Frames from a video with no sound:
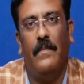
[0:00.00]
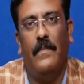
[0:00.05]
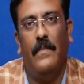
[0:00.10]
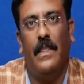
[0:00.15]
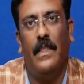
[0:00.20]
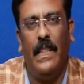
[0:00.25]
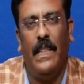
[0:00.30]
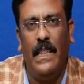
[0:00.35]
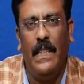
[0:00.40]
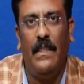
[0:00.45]

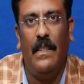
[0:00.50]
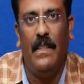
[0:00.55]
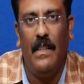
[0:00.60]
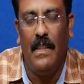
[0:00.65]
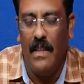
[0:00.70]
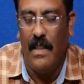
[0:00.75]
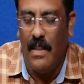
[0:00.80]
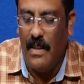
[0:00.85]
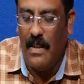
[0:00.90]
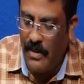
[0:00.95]
right?
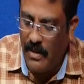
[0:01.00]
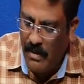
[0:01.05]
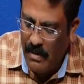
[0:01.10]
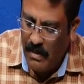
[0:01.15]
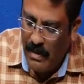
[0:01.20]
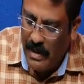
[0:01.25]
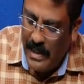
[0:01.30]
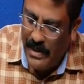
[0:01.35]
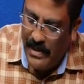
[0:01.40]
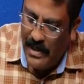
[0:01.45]
So
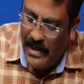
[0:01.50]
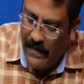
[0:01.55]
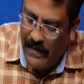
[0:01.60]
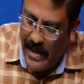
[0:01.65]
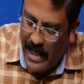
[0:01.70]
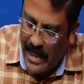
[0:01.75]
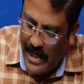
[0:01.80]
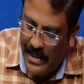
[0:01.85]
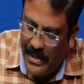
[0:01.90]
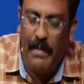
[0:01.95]
instead of
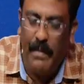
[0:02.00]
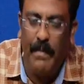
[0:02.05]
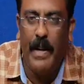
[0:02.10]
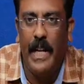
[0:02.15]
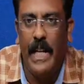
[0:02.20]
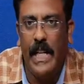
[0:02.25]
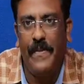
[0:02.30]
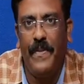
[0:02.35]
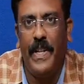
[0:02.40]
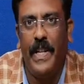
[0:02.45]
connection
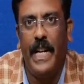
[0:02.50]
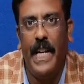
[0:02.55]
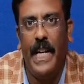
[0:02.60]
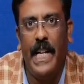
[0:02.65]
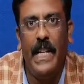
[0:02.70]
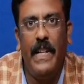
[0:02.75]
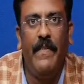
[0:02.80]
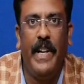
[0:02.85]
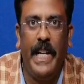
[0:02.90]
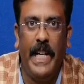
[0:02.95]
matrix we are
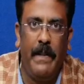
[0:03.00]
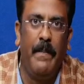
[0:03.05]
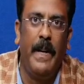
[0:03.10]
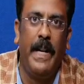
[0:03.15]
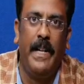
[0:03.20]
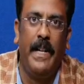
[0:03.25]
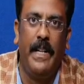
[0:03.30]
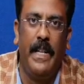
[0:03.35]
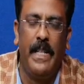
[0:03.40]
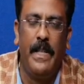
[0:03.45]
writing weight
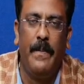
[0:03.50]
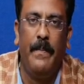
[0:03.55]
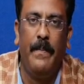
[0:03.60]
matrix,